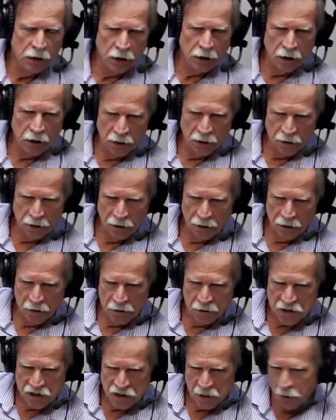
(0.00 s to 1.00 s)
and uh, you
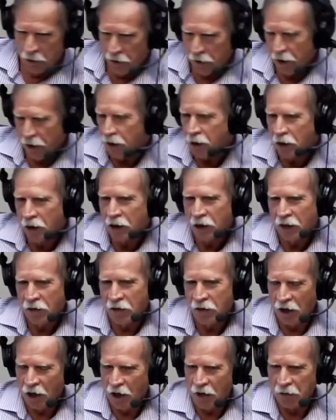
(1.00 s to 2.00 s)
know, some of the,
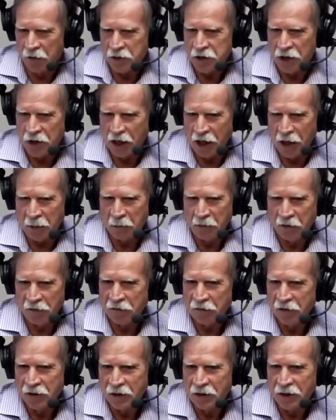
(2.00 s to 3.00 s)
the other type
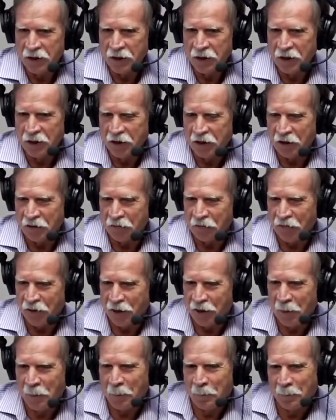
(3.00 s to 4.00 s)
of, of
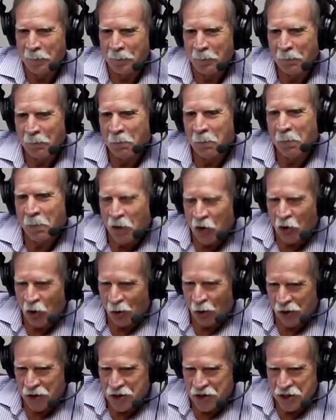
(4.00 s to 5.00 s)
uh,
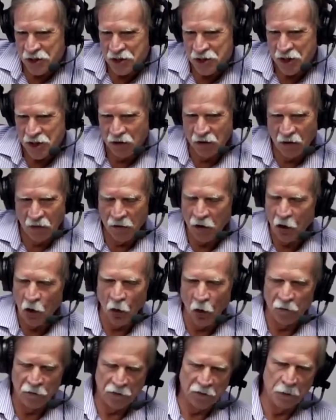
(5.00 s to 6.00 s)
courses, and then they
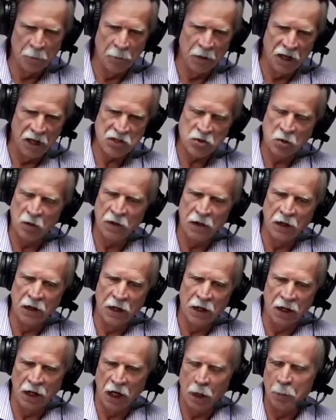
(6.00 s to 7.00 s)
hope for the best when they
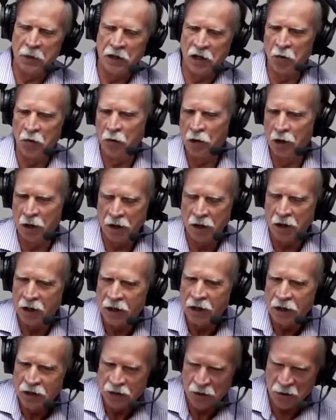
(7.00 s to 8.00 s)
get out, but they really
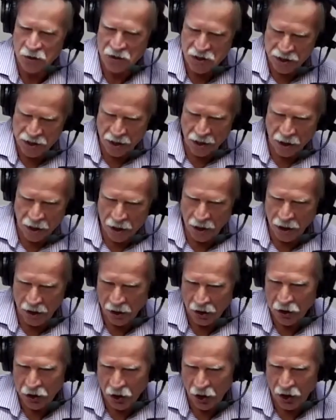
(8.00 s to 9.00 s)
don't see any
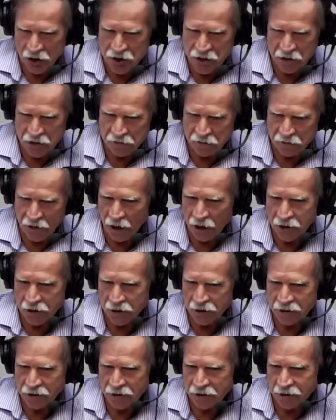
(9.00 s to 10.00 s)
kind of cause and effect.